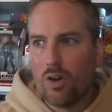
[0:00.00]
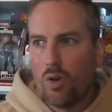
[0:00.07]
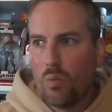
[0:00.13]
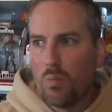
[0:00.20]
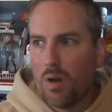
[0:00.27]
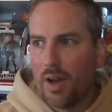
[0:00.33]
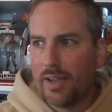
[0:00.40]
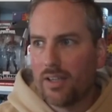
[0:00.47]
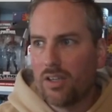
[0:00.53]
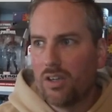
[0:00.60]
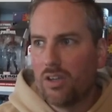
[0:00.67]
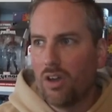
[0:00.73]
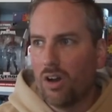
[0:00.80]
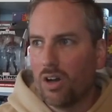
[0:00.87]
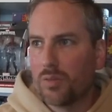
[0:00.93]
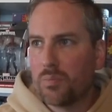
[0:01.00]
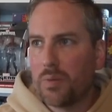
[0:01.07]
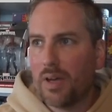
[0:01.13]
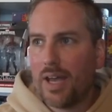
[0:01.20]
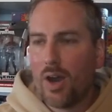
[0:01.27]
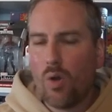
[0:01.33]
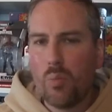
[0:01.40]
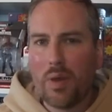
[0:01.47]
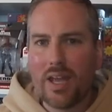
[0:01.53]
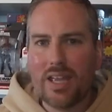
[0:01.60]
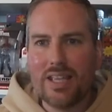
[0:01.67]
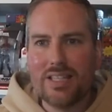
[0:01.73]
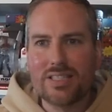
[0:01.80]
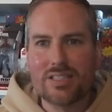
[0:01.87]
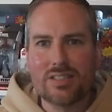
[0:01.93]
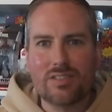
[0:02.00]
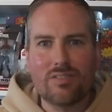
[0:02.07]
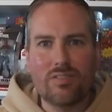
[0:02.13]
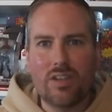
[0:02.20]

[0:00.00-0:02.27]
oh, my God, but LPs,